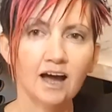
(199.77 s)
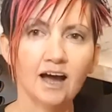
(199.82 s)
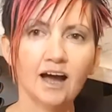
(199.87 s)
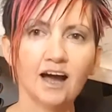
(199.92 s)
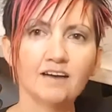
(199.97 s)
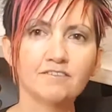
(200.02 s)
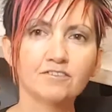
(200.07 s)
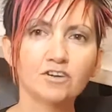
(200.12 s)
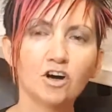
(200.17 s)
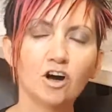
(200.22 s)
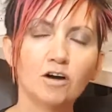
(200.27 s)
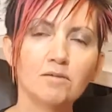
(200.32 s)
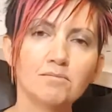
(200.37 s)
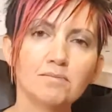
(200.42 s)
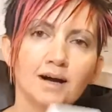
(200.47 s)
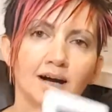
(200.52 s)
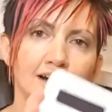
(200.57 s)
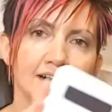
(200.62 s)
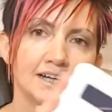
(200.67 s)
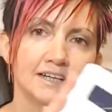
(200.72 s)
I've got
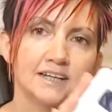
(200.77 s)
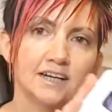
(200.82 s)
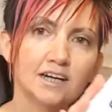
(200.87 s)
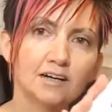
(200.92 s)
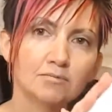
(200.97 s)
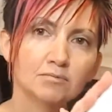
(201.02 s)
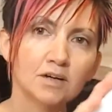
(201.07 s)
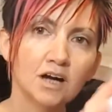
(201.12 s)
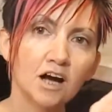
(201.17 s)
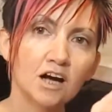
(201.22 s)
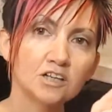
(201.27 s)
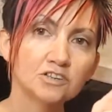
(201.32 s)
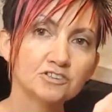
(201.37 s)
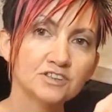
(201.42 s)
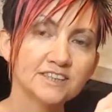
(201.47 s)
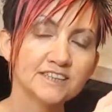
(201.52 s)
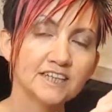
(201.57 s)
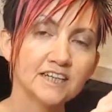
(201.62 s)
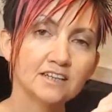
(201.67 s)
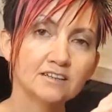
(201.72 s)
my card
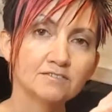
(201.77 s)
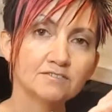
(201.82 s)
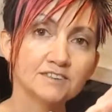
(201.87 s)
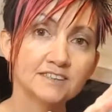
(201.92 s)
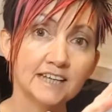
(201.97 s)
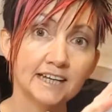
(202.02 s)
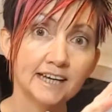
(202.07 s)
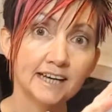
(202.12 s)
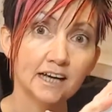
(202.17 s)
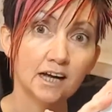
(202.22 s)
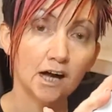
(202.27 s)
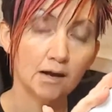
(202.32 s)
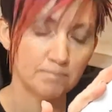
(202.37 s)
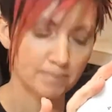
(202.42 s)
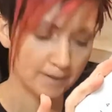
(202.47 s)
reader for taking card